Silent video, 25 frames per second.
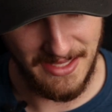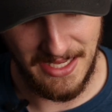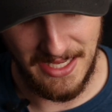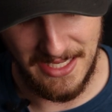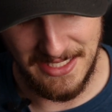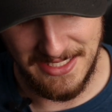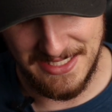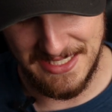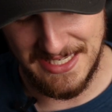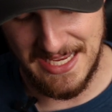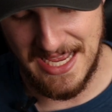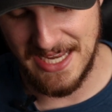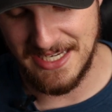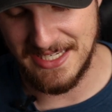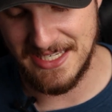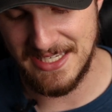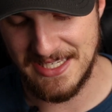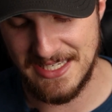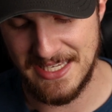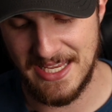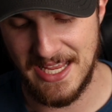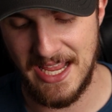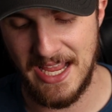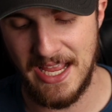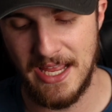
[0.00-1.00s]
It's sad to
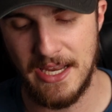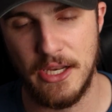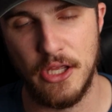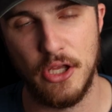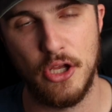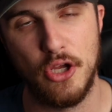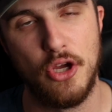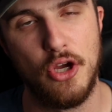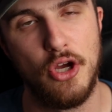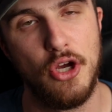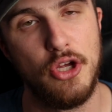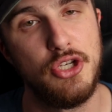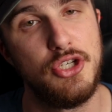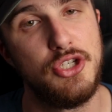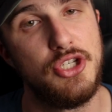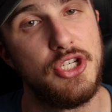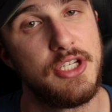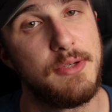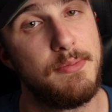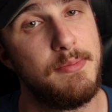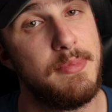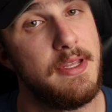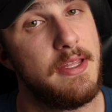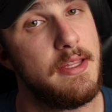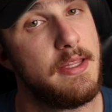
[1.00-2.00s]
say, and it could
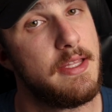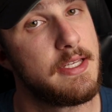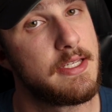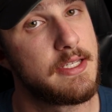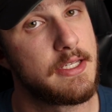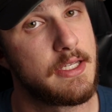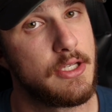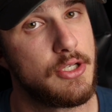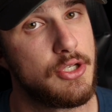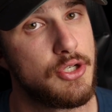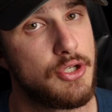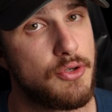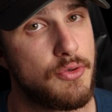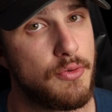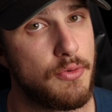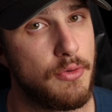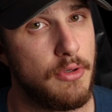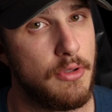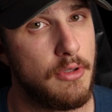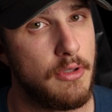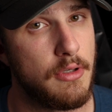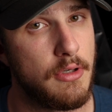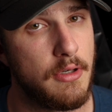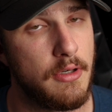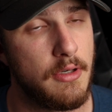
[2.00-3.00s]
just be this
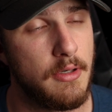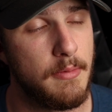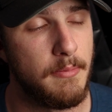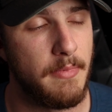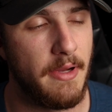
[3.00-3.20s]
controller.